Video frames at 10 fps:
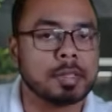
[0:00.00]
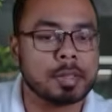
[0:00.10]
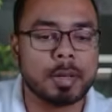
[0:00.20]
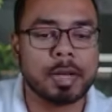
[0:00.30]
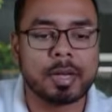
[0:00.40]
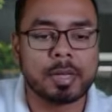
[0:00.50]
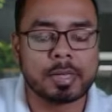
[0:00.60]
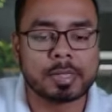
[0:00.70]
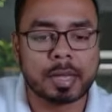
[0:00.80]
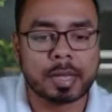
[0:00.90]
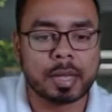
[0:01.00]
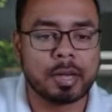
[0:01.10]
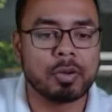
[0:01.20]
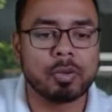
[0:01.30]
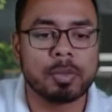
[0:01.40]
Similarly, the
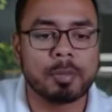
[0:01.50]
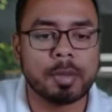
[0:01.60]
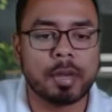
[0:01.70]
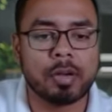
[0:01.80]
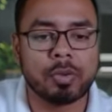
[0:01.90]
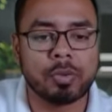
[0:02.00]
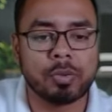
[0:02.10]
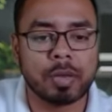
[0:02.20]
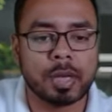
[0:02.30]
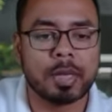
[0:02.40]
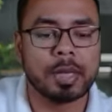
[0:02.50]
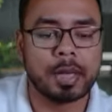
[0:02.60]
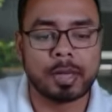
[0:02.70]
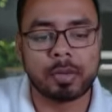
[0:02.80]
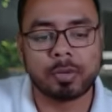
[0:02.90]
second row will be 2, n,
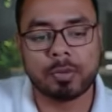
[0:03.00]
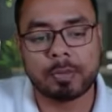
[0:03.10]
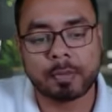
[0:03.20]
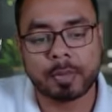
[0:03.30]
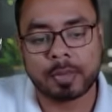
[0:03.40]
and 2,